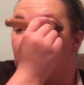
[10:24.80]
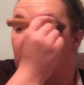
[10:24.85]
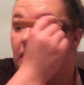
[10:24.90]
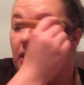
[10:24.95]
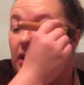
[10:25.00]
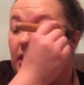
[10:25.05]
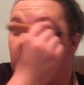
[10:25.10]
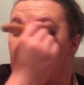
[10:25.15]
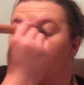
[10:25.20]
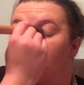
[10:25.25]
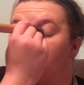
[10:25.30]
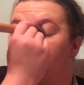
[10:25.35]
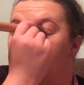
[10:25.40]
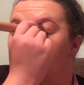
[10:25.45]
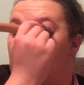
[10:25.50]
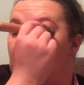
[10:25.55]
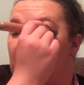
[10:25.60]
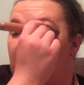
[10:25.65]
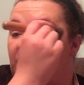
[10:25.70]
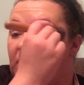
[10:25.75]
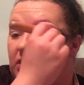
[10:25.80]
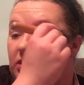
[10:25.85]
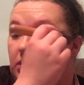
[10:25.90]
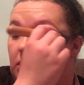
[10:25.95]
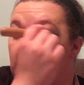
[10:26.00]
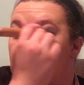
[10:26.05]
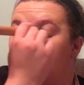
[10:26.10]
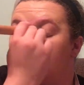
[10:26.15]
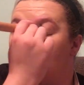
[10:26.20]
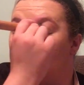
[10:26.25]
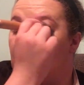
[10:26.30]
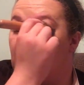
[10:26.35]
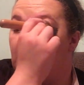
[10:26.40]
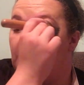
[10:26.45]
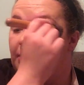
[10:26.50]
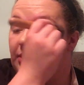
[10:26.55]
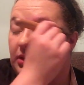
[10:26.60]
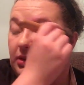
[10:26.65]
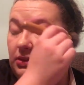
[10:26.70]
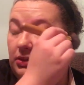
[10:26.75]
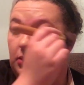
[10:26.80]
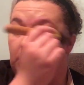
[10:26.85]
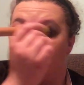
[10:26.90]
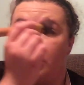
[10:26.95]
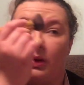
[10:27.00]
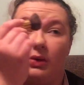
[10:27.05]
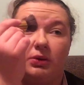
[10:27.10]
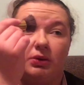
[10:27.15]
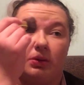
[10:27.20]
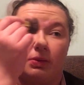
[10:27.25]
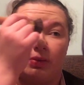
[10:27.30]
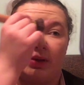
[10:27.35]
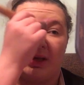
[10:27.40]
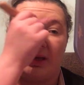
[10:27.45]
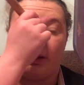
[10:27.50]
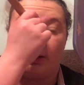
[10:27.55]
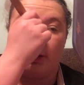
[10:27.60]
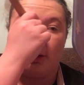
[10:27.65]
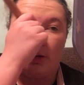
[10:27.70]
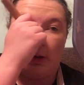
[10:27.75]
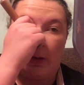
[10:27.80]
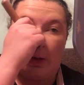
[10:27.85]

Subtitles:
And with me having no job or no career,